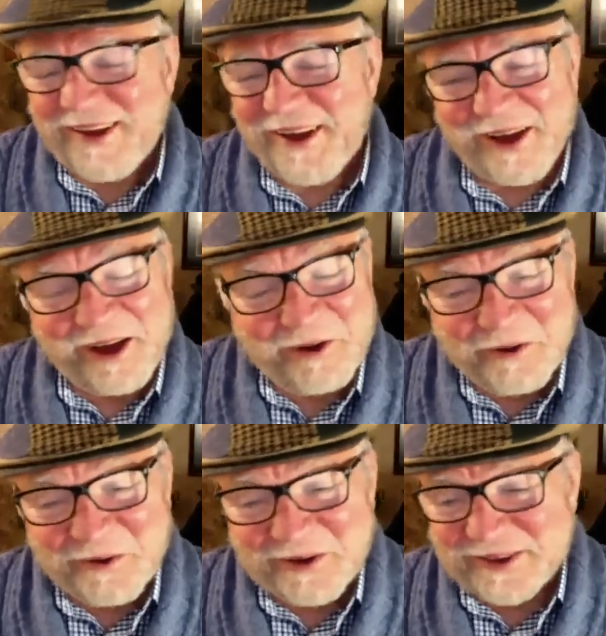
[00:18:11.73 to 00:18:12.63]
I don't know
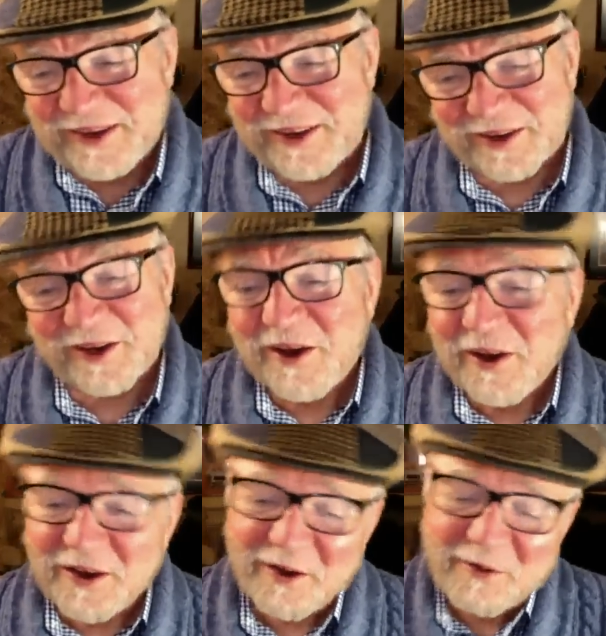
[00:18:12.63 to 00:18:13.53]
what they did.
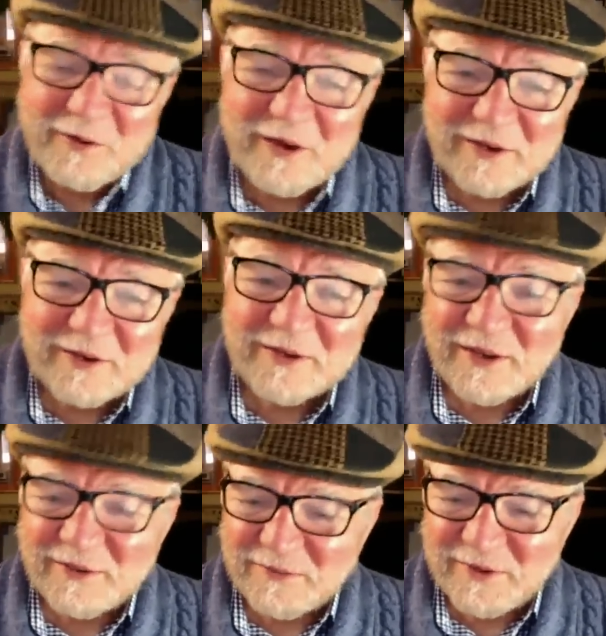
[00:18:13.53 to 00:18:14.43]
Now, uh,
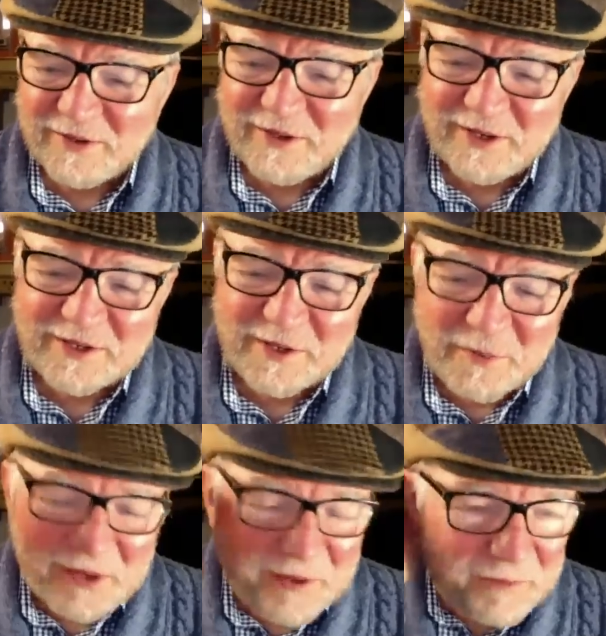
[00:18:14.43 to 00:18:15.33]

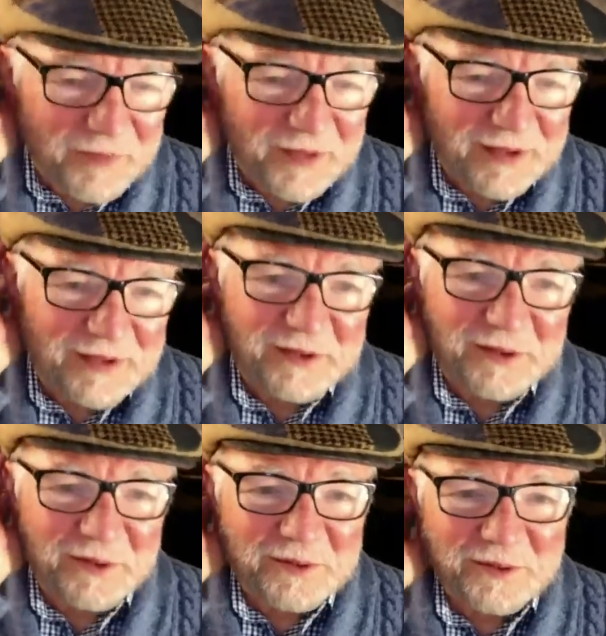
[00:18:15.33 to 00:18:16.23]
DGB,
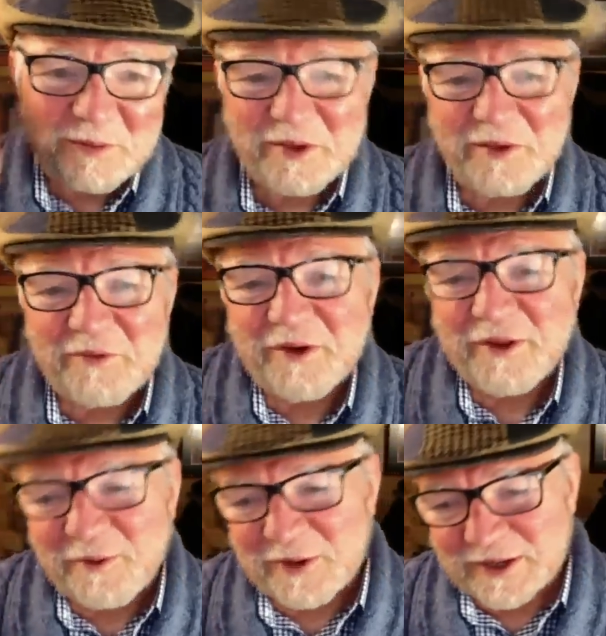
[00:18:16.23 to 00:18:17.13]
let me give you
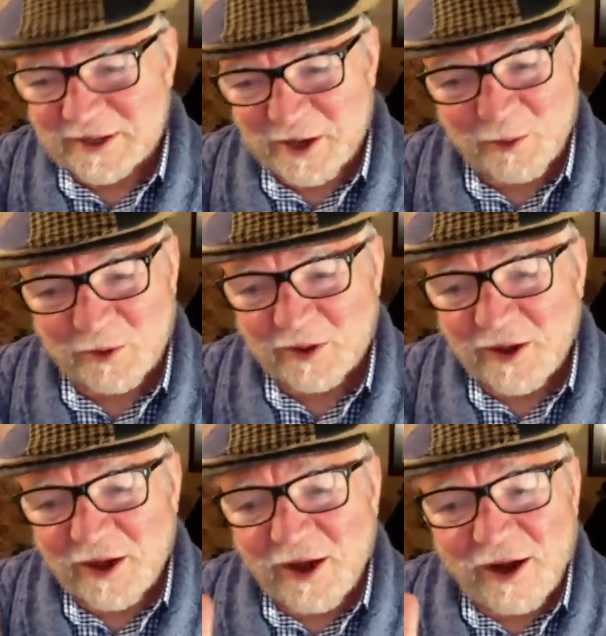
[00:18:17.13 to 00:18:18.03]
another example.
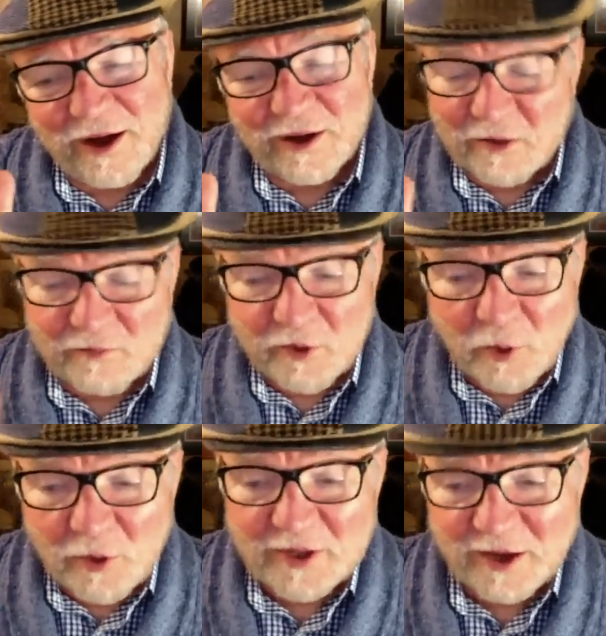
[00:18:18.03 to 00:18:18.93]
Uh, if you know
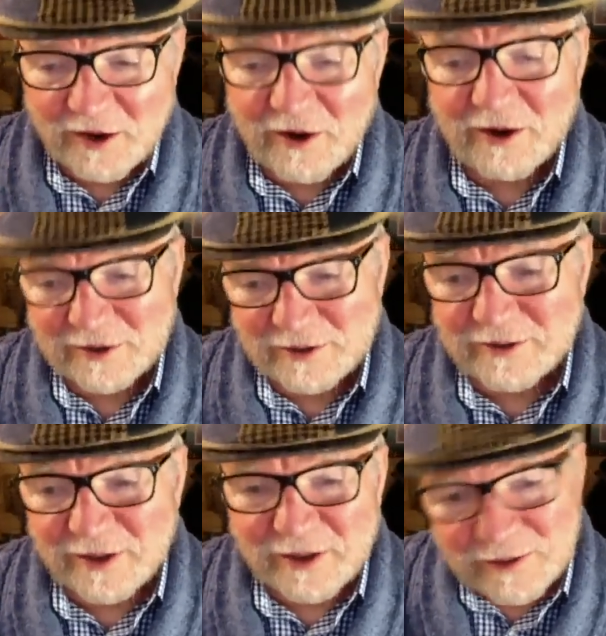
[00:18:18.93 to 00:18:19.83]
what that
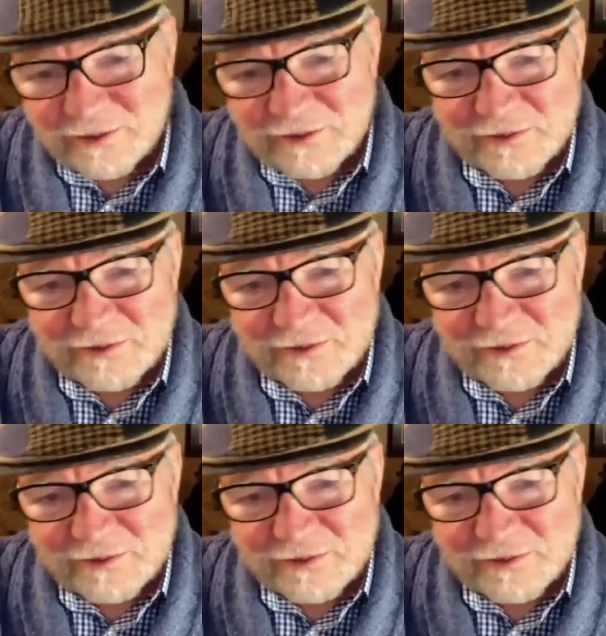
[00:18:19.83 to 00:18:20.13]
cost, uh,